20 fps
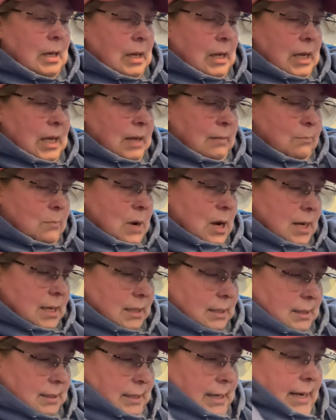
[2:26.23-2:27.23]
in my
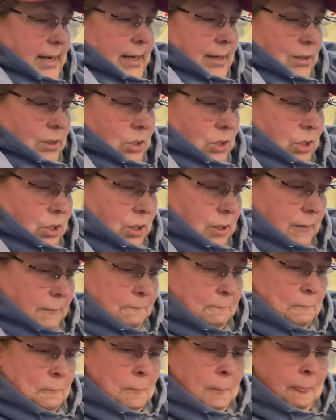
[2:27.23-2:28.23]
stash.
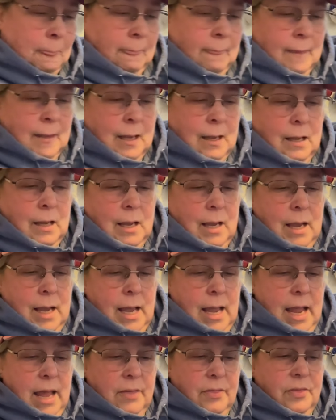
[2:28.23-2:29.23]

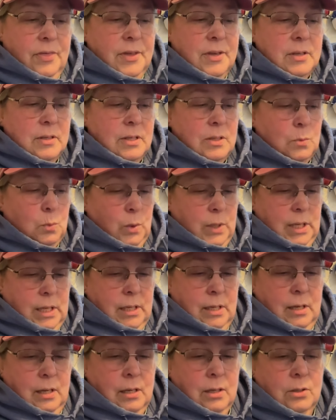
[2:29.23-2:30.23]
And this
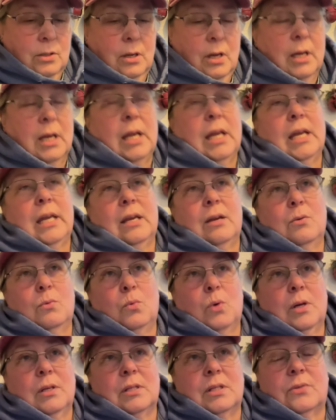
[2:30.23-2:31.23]
week, it
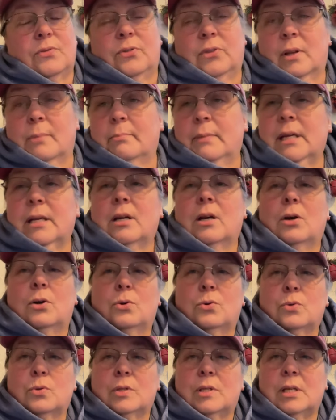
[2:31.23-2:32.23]
was
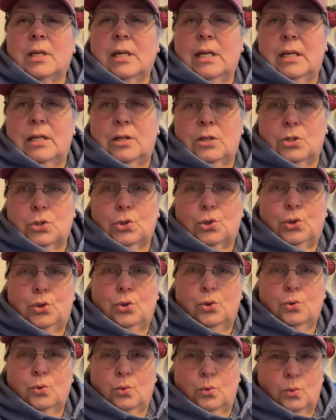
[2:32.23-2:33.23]
flamingos in a
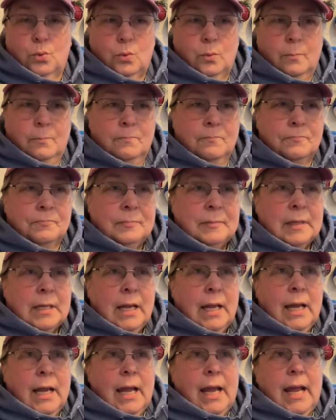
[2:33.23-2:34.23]
zoo.
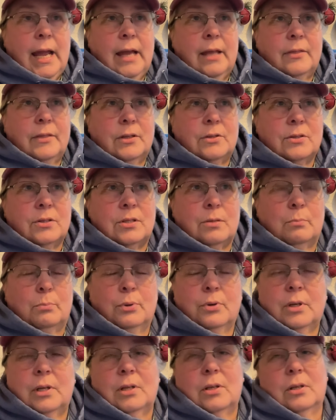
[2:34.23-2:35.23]
And there's some
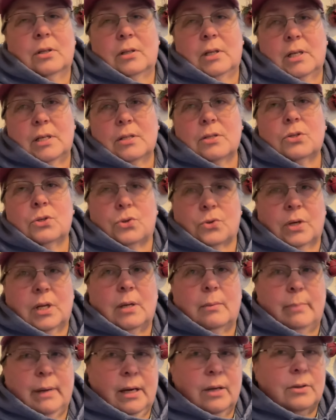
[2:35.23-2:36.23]
pretty good history
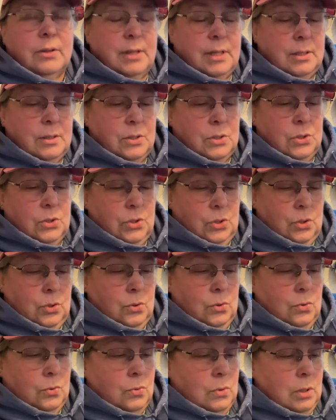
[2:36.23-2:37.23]
about this
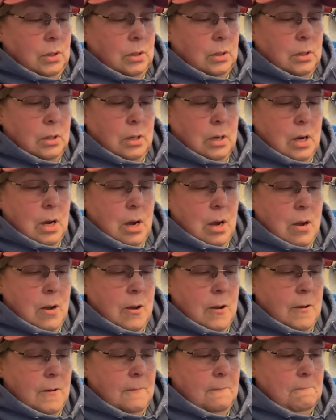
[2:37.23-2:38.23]
zoo.
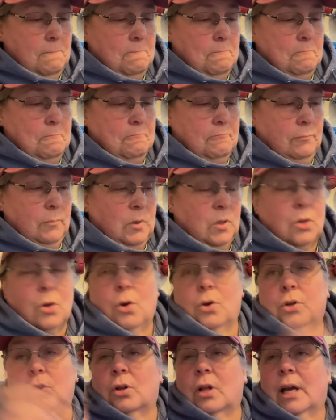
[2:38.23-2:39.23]
Um, so
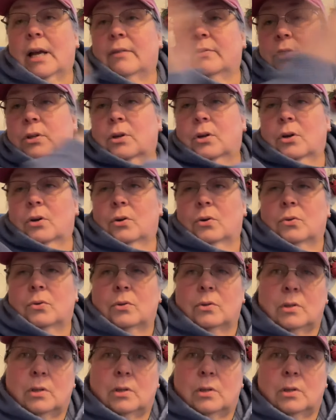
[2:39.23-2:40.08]
you'll have to go